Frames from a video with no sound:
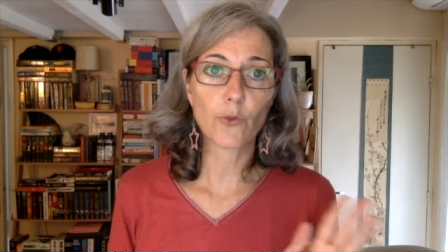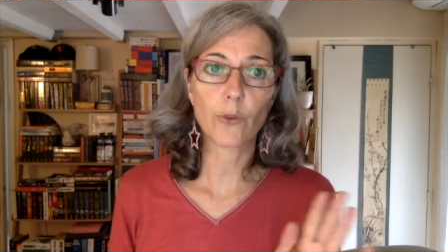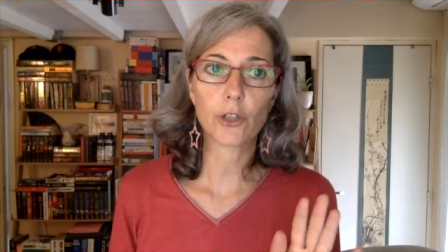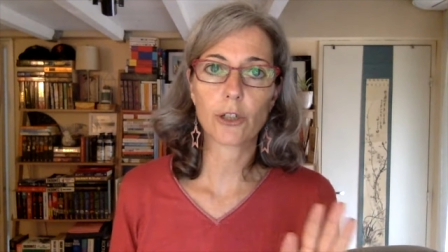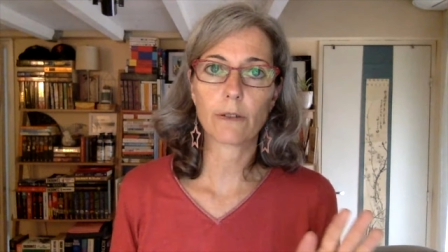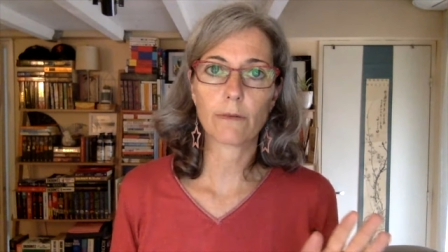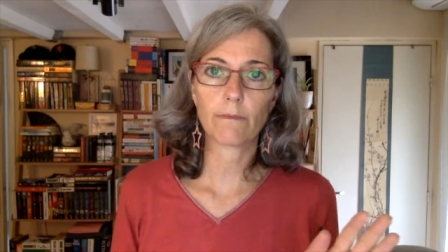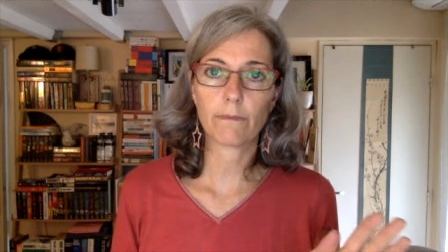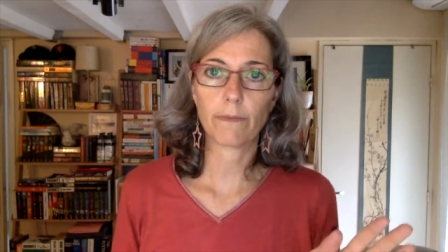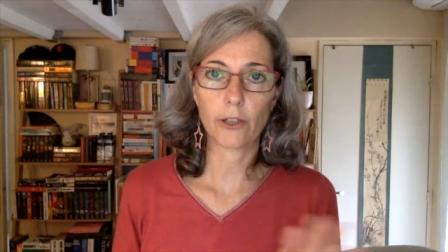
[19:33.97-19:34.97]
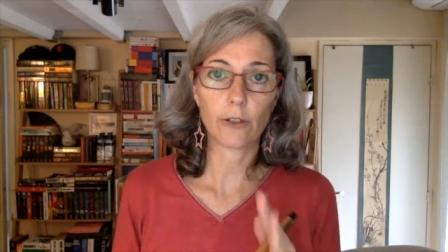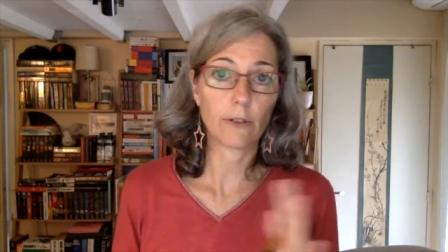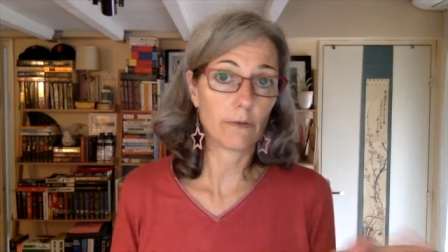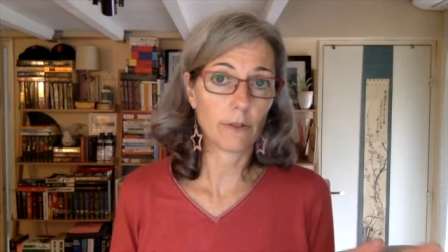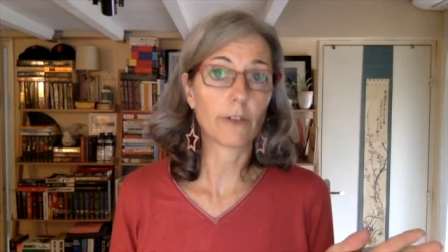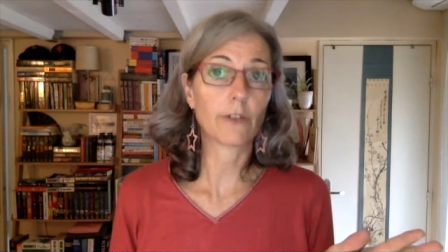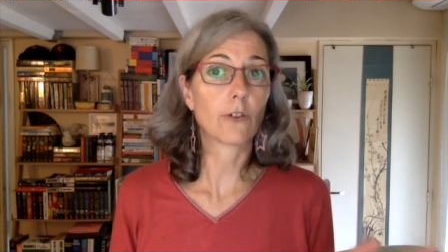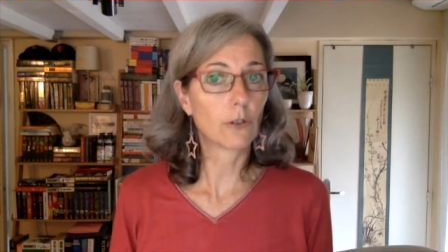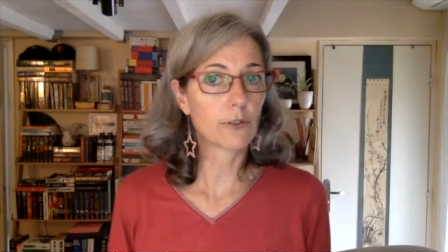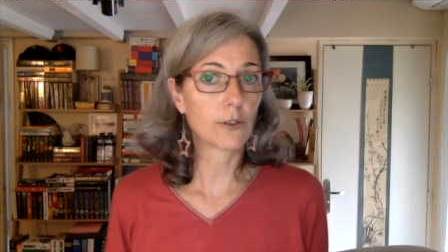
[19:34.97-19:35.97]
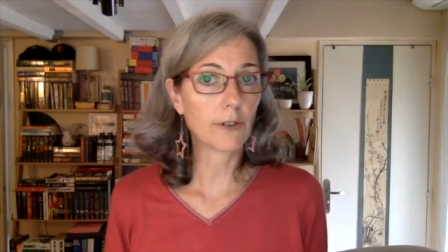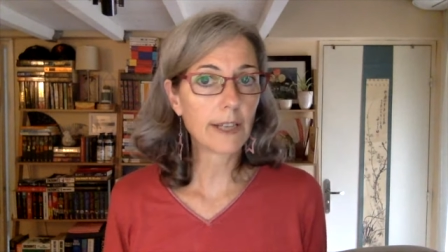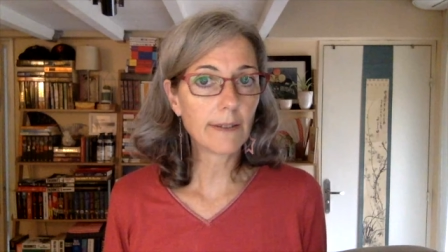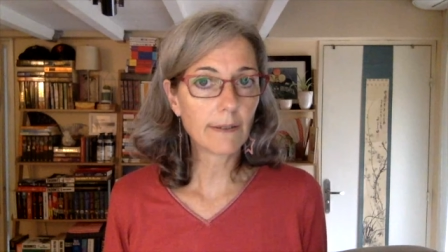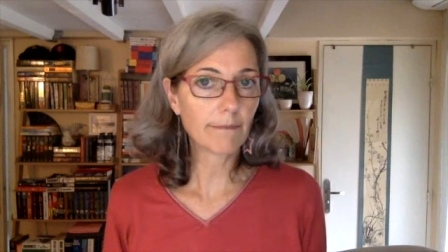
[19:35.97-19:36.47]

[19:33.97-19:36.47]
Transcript: which is not called Solid